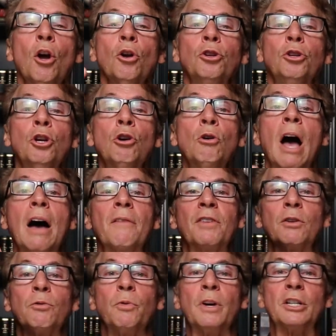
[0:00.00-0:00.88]
You
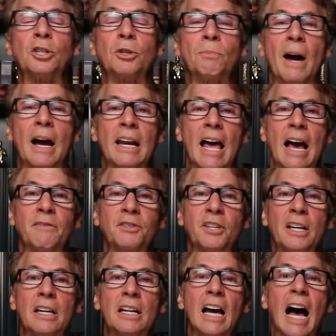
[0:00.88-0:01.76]
have enriched my life.
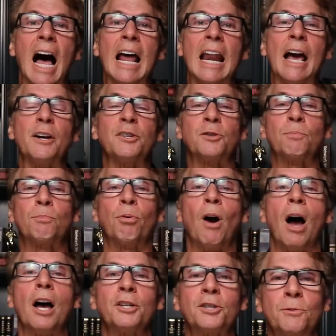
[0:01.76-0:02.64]
See, God has
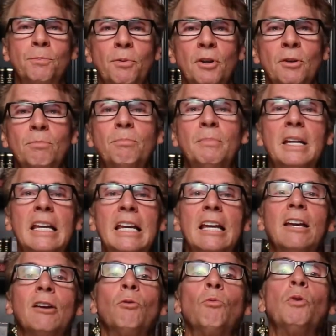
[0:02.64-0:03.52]
prospered
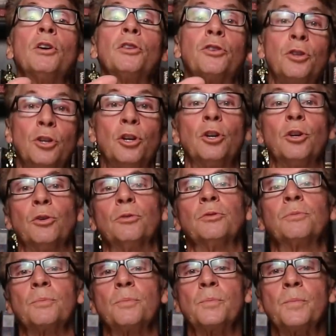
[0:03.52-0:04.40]
me with
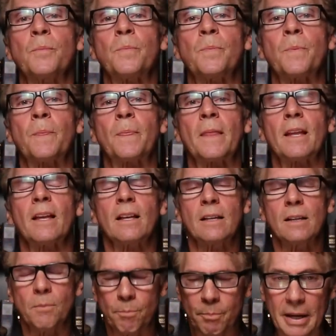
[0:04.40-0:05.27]
you
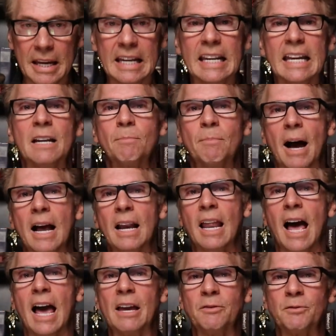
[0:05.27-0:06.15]
being in my
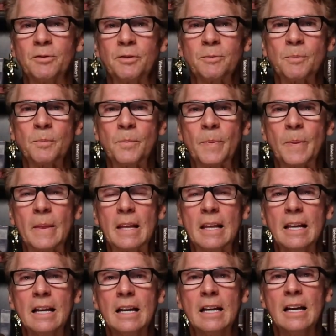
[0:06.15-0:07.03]
life.
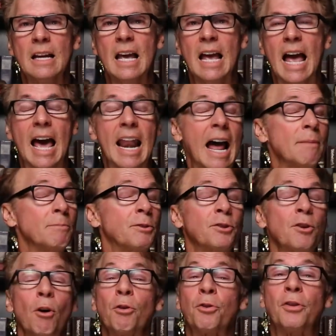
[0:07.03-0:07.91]
And I'm
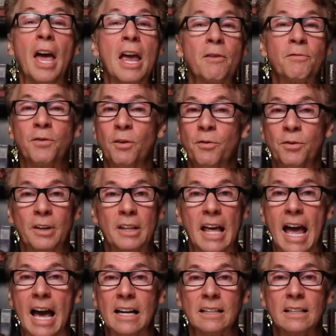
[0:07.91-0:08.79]
so thankful for
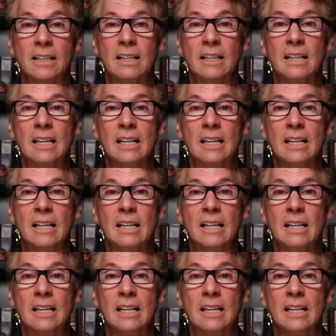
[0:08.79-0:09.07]
that.